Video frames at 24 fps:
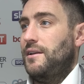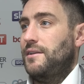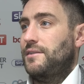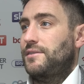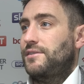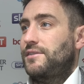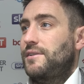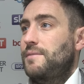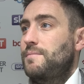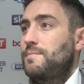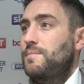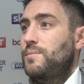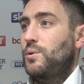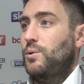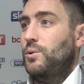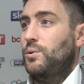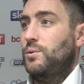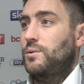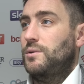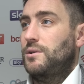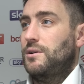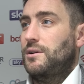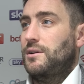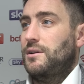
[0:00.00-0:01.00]

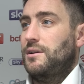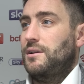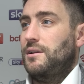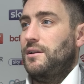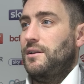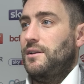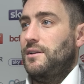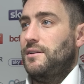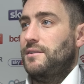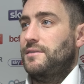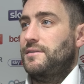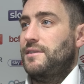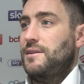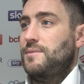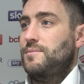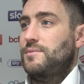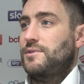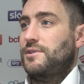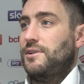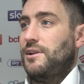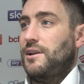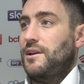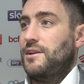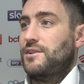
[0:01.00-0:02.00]
simple
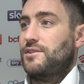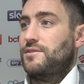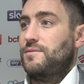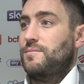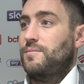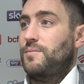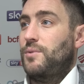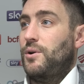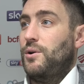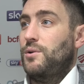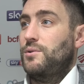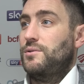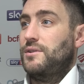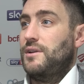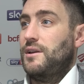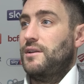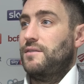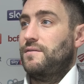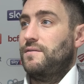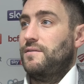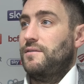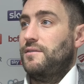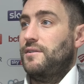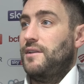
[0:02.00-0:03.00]
team selection
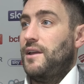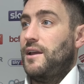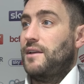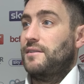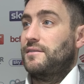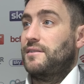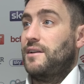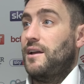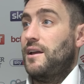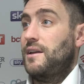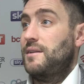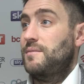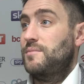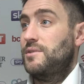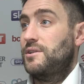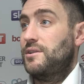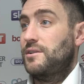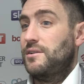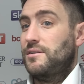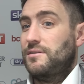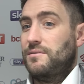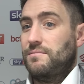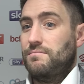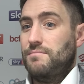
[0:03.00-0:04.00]
process for the next game,
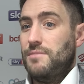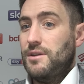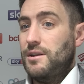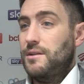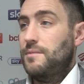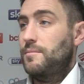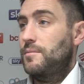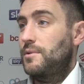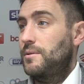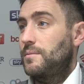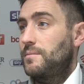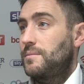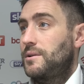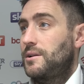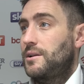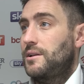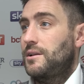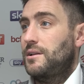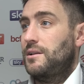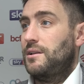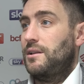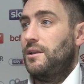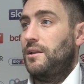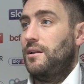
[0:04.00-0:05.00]
because minimum
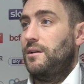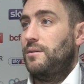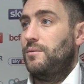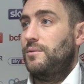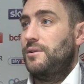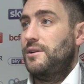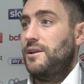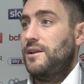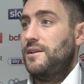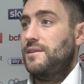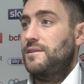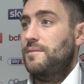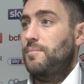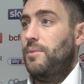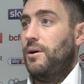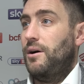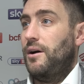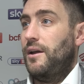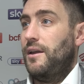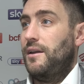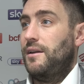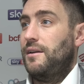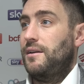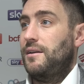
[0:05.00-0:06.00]
we need the
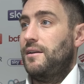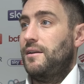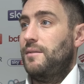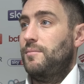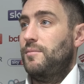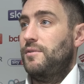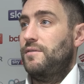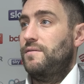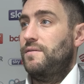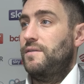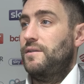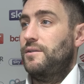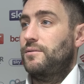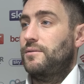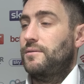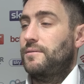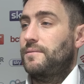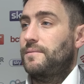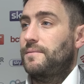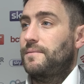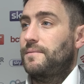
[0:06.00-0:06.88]
bite in midfield.